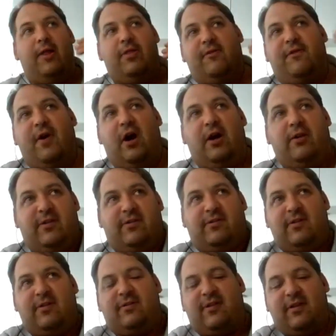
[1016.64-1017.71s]
in the far
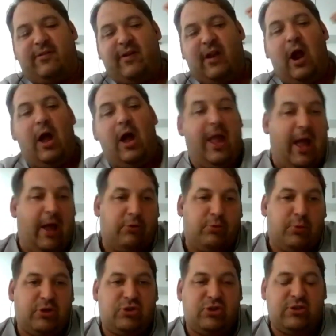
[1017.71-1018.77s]
distance is the lighthouse,
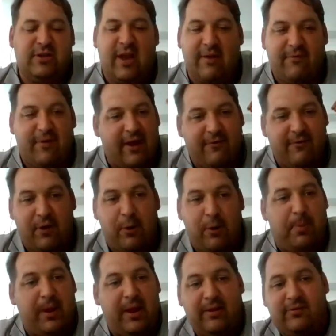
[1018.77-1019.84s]
which never ever
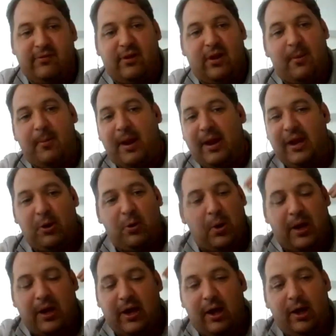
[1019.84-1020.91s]
appears to come any
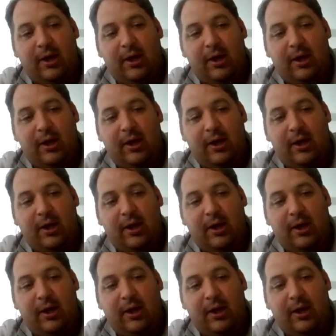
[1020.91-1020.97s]
quicker.